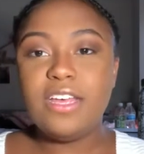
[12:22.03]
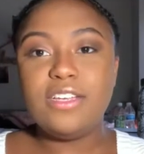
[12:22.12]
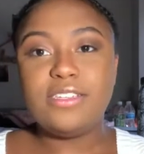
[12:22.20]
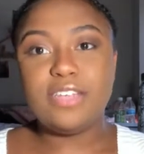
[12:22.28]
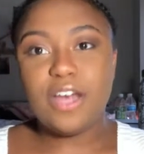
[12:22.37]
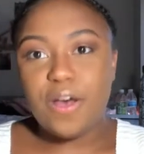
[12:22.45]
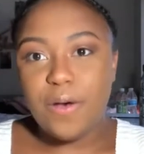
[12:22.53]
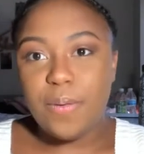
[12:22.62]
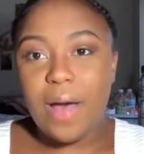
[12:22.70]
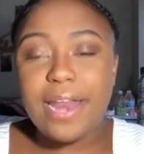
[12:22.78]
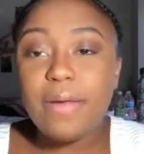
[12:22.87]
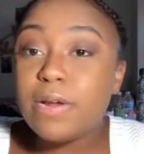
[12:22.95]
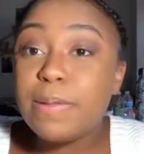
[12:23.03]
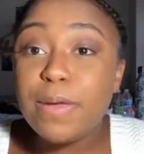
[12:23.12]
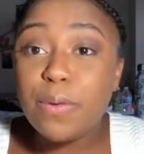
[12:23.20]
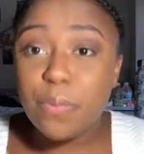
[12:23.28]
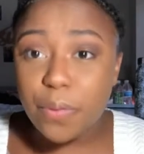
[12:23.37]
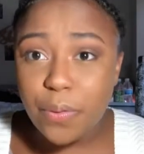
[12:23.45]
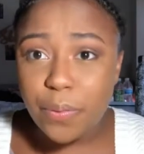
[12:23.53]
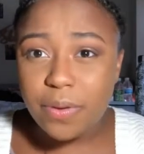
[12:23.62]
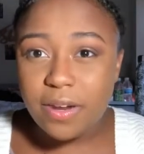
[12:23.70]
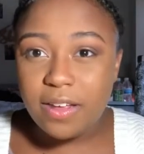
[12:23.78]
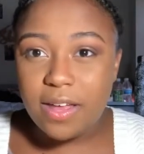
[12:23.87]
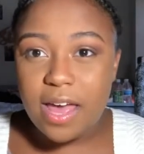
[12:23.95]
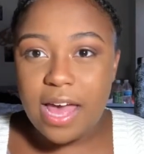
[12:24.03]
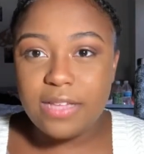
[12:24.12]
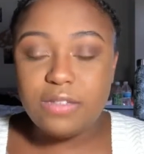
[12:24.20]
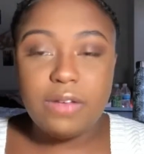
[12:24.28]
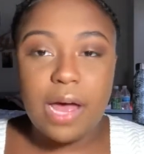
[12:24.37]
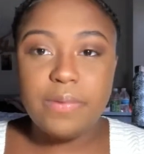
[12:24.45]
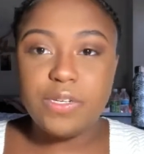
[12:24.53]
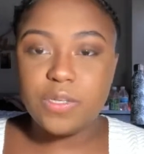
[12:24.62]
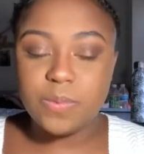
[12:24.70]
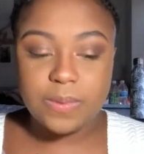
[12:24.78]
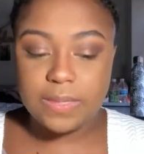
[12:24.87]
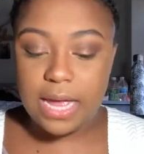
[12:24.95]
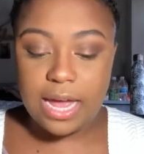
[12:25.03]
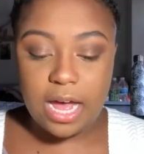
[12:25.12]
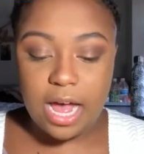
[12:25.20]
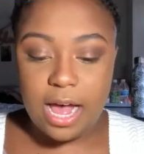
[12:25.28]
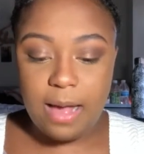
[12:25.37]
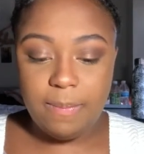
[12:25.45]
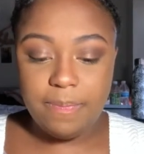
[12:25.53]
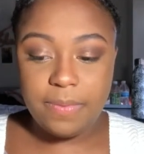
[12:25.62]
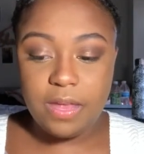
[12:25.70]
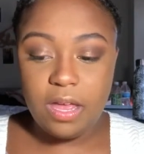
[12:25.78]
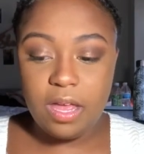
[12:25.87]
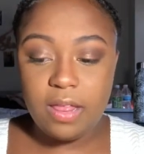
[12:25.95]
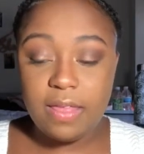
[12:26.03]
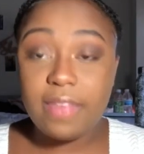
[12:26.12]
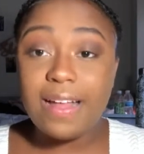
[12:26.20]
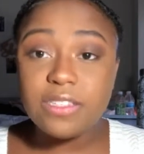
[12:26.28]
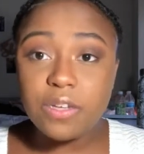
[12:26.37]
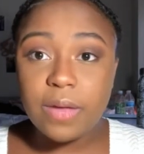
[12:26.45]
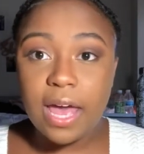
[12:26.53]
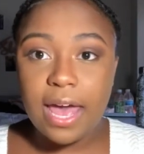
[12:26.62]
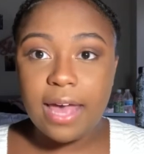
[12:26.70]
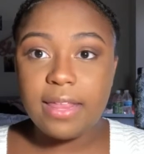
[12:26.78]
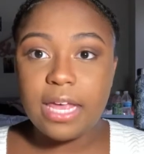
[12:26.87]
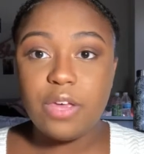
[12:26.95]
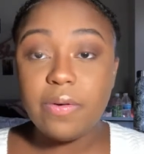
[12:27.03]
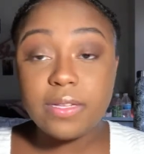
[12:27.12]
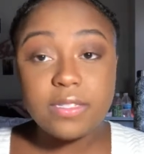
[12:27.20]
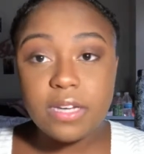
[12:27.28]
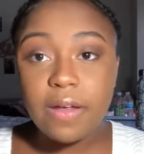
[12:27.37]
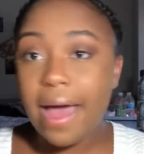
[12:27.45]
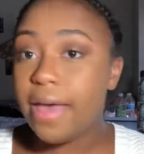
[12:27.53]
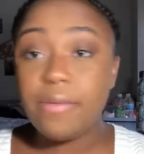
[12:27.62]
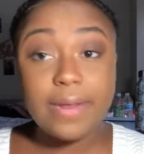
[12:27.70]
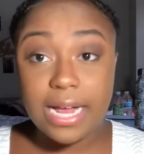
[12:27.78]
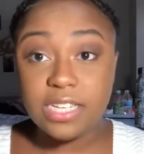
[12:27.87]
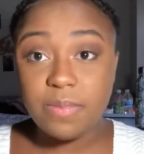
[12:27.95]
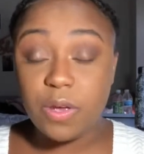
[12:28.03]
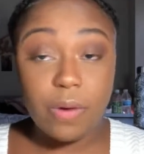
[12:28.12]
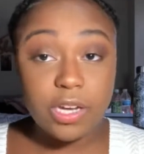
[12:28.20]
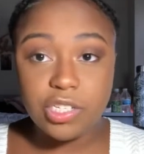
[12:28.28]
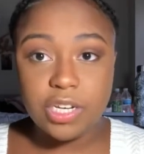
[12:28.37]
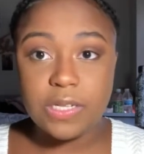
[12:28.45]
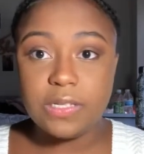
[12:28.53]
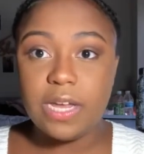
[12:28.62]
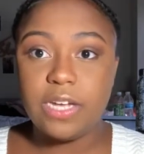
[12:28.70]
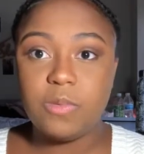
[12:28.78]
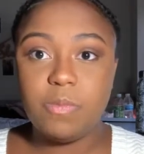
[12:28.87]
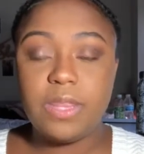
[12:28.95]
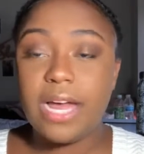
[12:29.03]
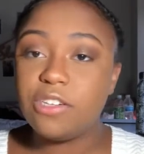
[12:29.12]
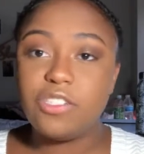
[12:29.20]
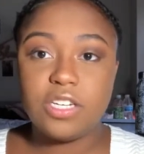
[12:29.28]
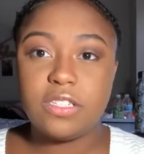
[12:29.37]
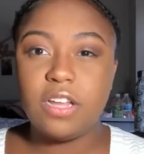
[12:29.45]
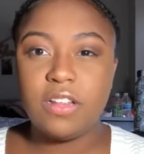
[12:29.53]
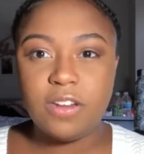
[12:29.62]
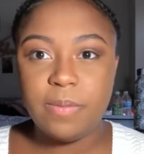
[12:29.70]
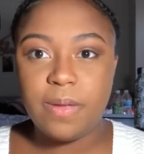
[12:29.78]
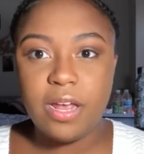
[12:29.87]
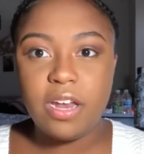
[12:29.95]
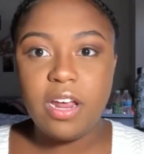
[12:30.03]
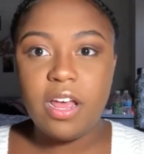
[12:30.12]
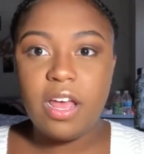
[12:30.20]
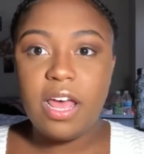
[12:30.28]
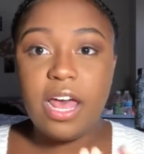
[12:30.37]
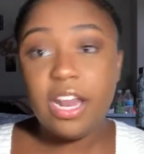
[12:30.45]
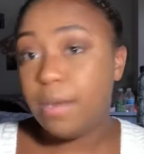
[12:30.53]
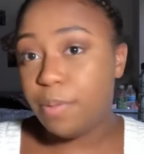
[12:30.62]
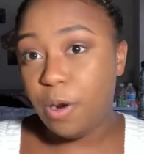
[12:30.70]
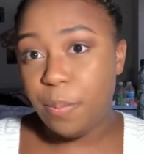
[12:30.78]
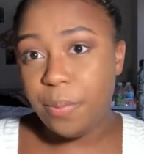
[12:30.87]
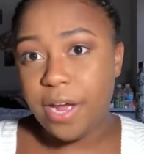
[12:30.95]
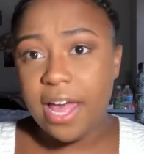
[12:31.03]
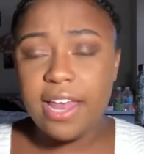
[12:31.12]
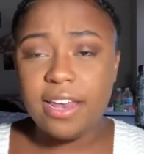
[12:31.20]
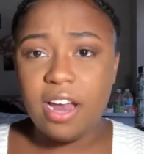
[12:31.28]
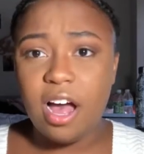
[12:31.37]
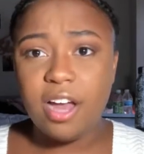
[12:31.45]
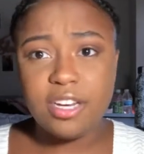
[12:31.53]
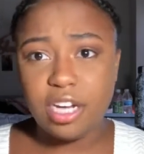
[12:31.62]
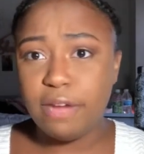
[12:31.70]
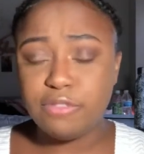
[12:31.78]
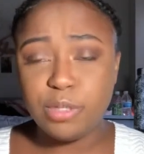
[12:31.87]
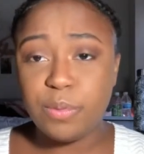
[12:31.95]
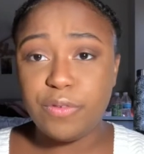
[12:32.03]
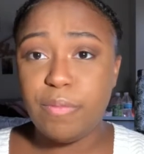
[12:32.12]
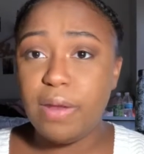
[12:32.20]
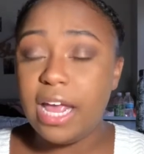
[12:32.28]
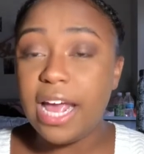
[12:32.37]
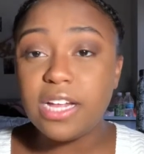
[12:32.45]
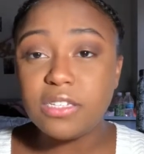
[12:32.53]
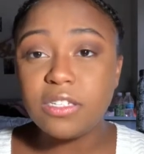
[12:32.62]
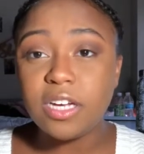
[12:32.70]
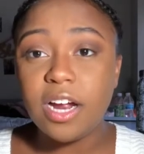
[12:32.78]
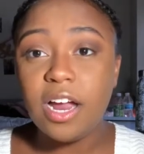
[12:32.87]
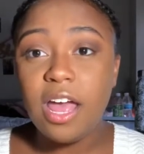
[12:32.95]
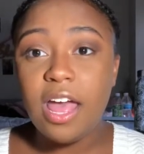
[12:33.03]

so I didn't want to be rude, and so I just was like, that's okay, like, you can ask me questions, like, that's just a little bit inappropriate and uncomfortable for me to answer.